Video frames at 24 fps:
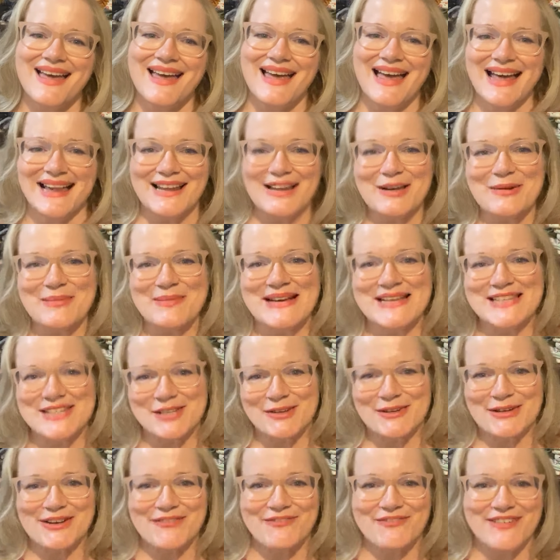Hello, my
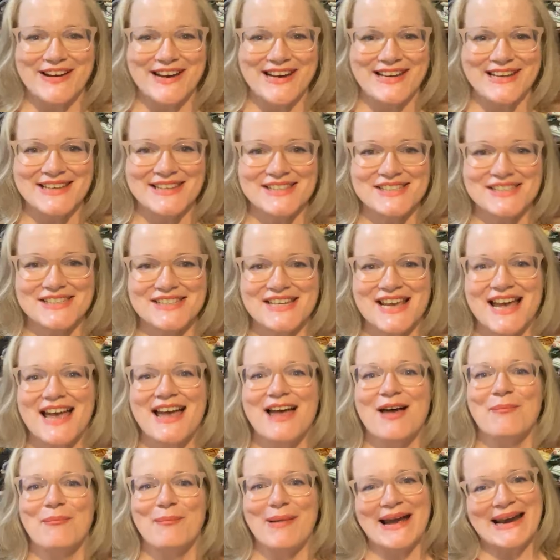sewing friends.
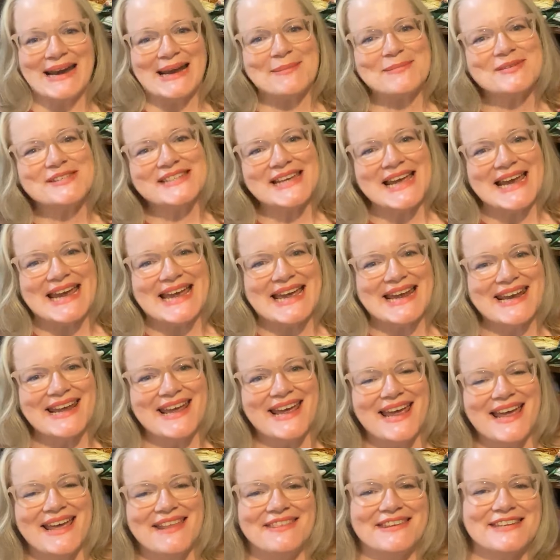My name's
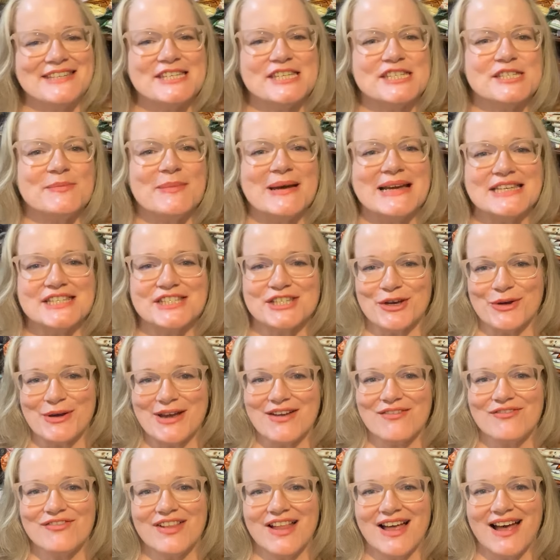Diana, and this is my
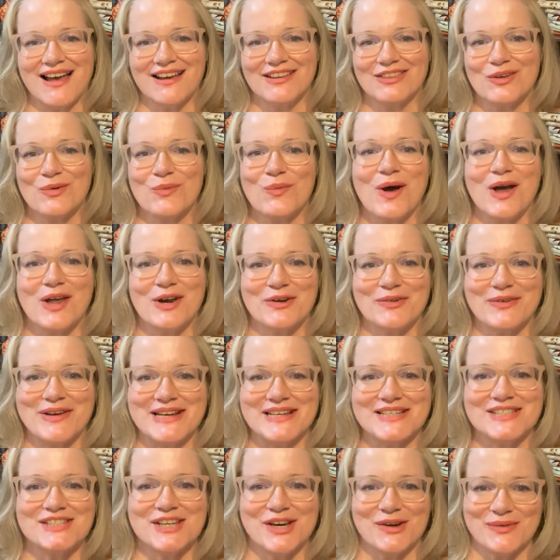sewing vlog, The Wandering
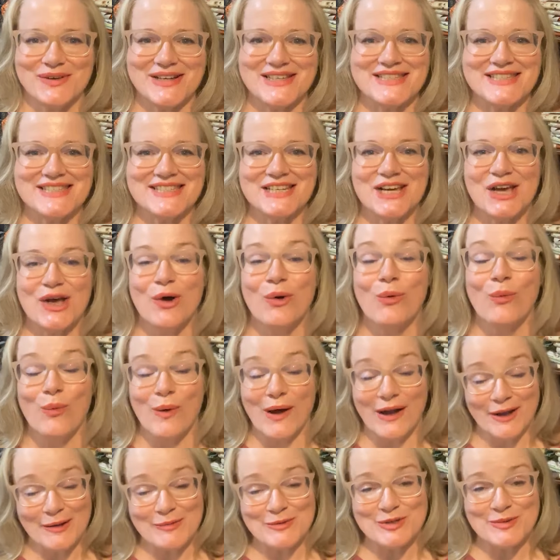Sewist.
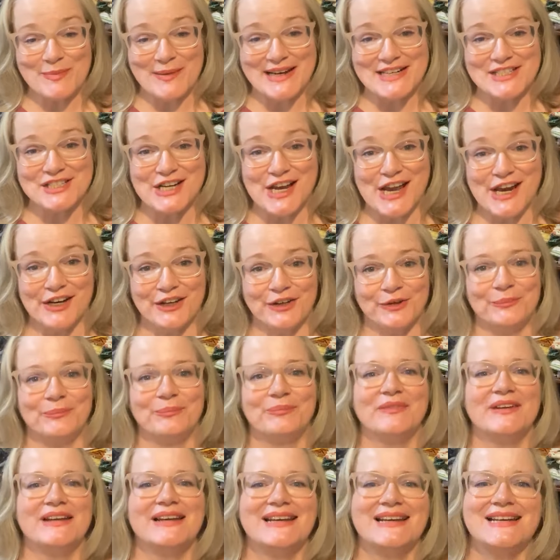Welcome to my channel.
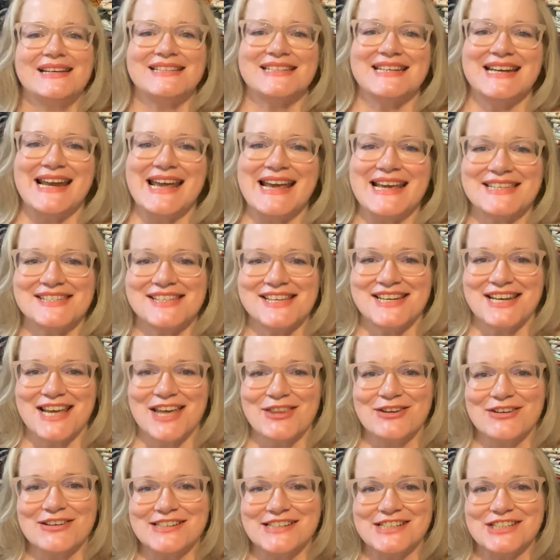Today is
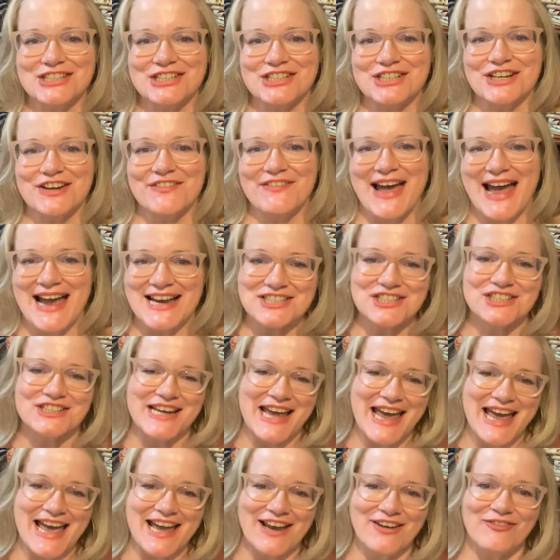another edition of
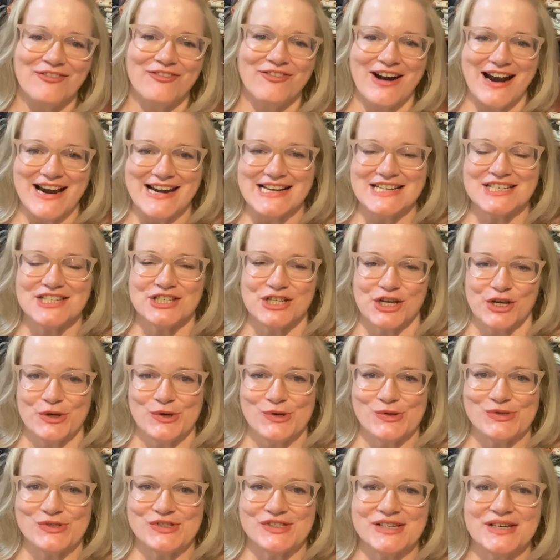#Friday
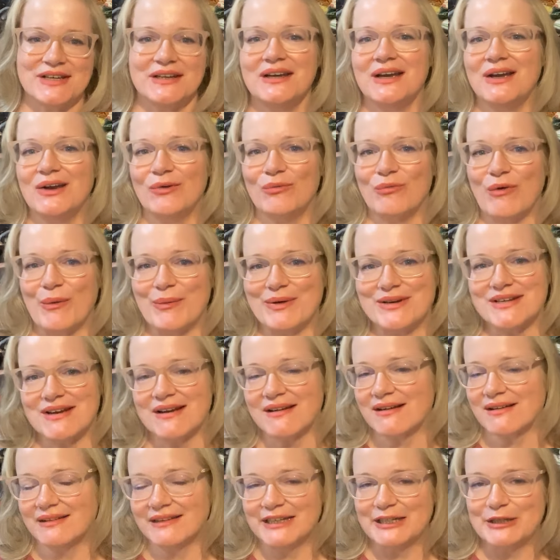Sews, where we
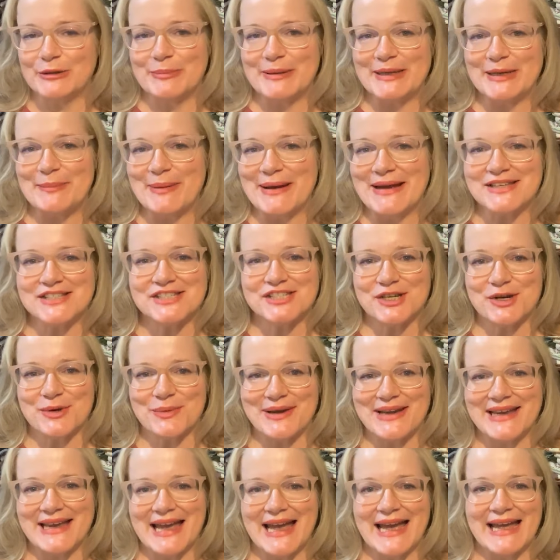talk a little bit about
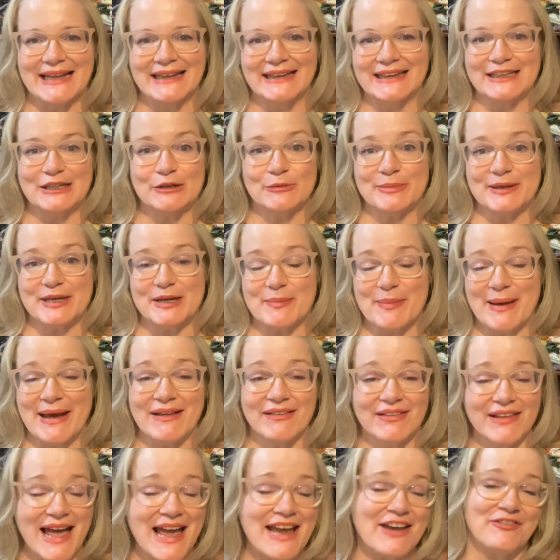sewing and a little bit about
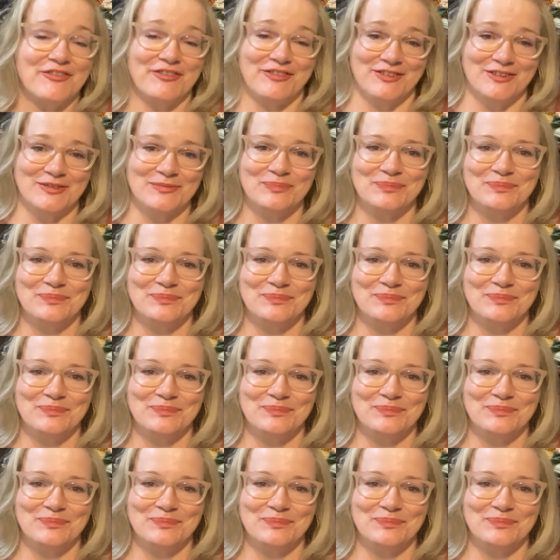life.